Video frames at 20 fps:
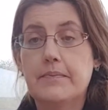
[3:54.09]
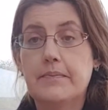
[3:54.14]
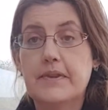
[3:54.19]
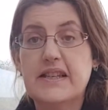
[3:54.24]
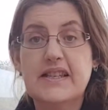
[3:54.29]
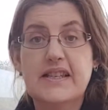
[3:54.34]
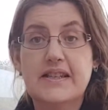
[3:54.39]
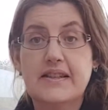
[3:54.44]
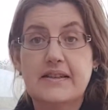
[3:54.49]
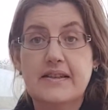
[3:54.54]

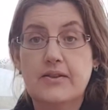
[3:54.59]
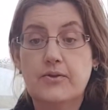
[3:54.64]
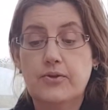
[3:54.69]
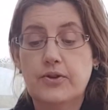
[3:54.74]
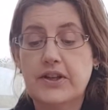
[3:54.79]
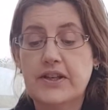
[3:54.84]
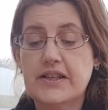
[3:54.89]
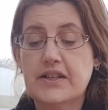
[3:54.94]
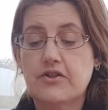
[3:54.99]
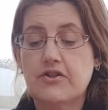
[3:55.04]
this
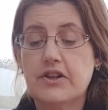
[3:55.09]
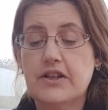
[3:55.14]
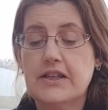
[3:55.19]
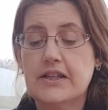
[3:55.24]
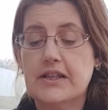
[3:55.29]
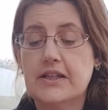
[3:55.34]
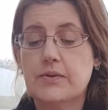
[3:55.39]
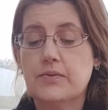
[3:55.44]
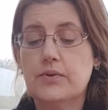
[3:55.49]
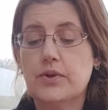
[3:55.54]
all these
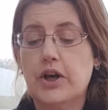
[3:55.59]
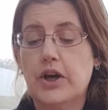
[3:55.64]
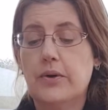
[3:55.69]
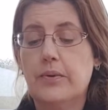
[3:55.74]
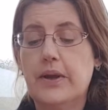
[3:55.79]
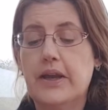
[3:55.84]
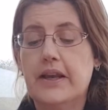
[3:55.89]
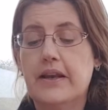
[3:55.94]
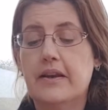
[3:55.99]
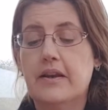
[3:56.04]
ingredients will
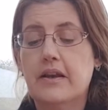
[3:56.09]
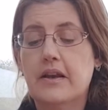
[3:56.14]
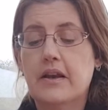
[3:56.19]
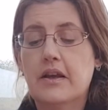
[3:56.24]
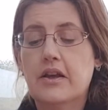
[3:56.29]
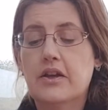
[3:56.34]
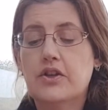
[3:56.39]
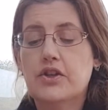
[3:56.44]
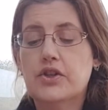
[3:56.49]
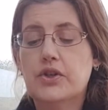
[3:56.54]
go in
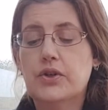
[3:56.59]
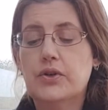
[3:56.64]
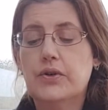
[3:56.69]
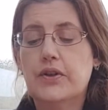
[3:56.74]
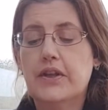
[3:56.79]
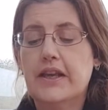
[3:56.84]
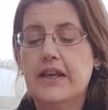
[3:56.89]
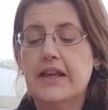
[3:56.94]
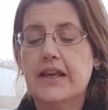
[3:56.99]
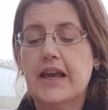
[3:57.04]
to
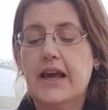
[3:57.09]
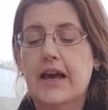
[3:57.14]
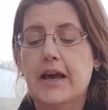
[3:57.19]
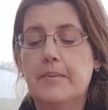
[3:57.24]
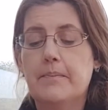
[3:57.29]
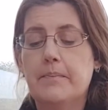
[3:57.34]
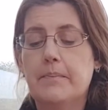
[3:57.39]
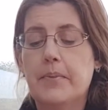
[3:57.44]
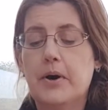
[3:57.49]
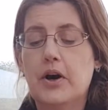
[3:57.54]
the um,